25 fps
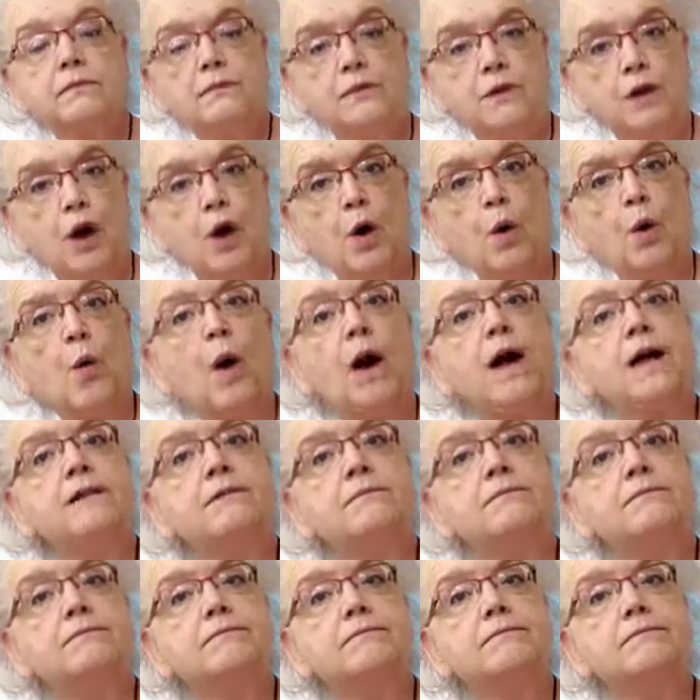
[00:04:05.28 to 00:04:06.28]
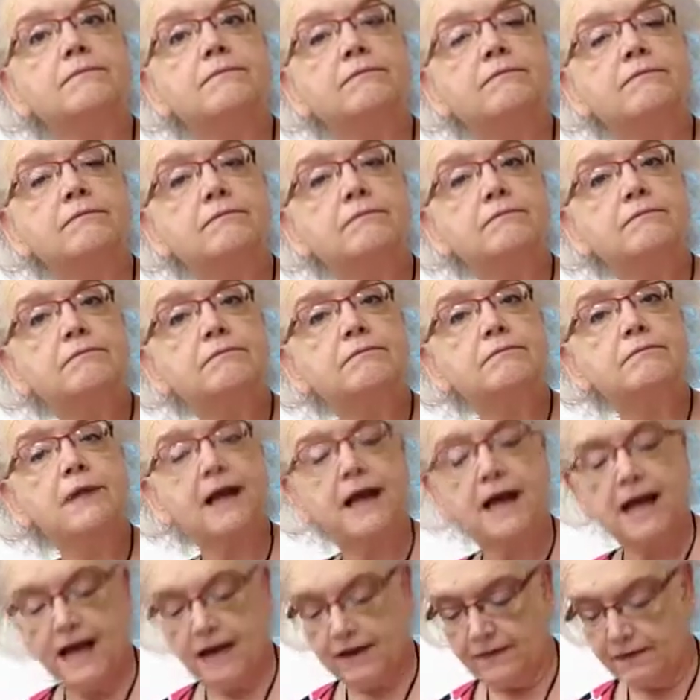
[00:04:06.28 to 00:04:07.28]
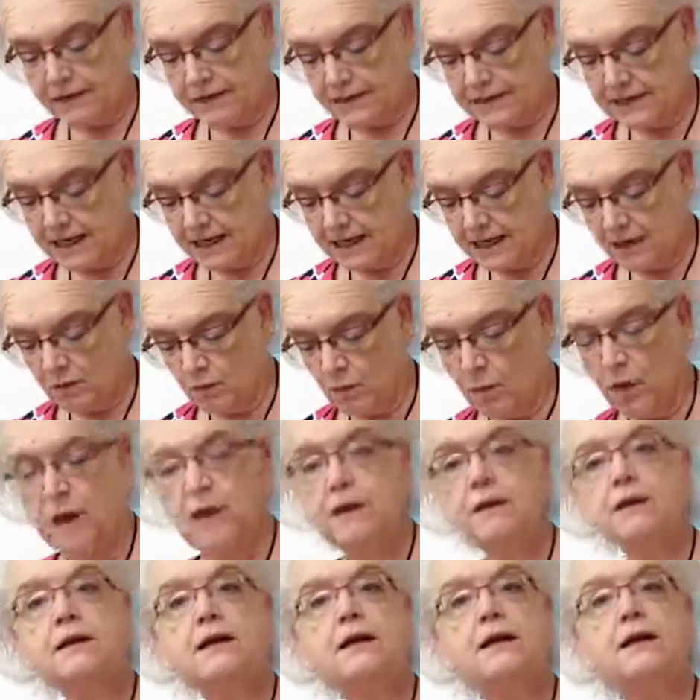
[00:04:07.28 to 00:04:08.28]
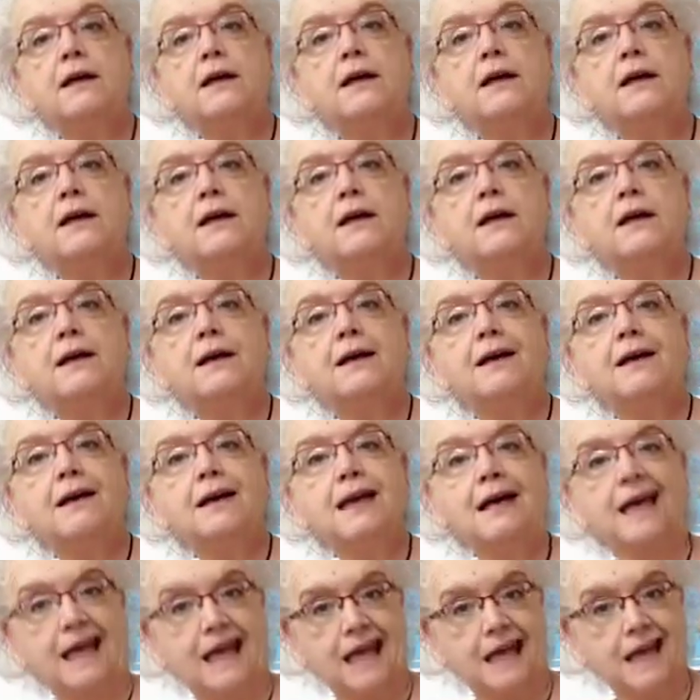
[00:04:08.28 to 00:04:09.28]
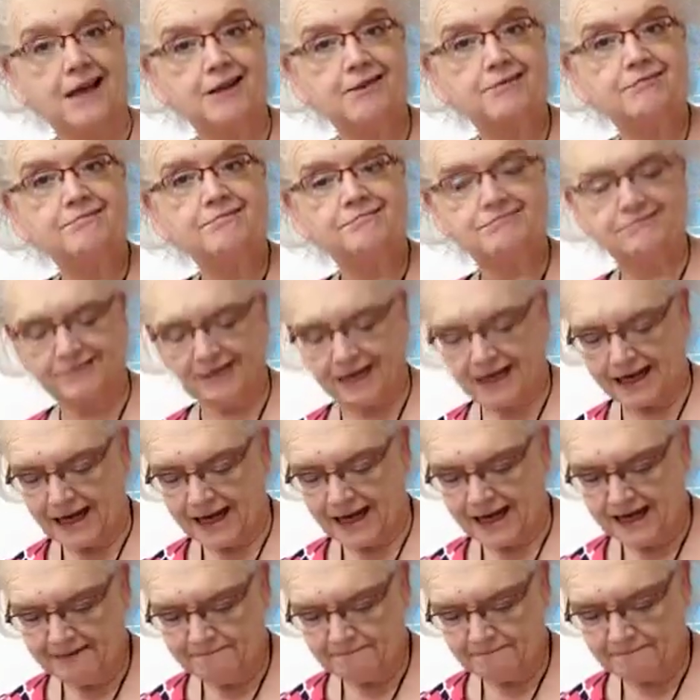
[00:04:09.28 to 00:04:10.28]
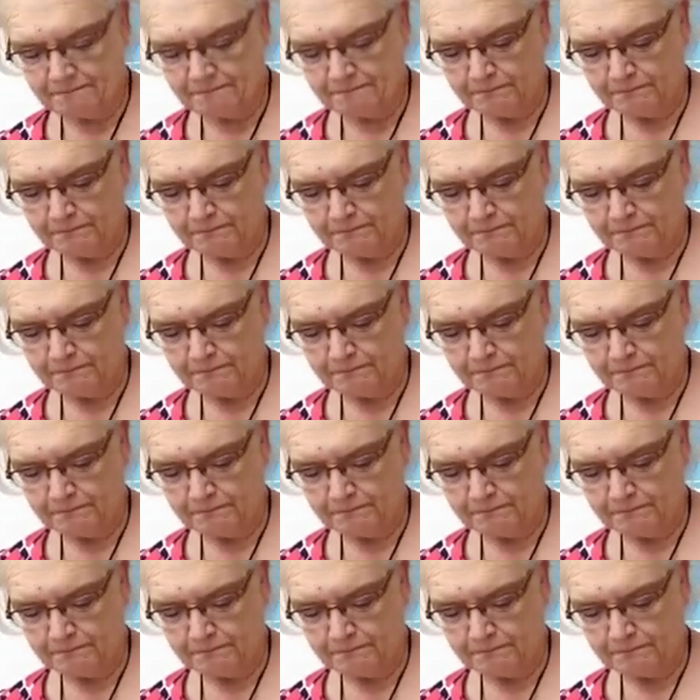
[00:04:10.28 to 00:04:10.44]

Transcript: no one, and the second one, he. Okay?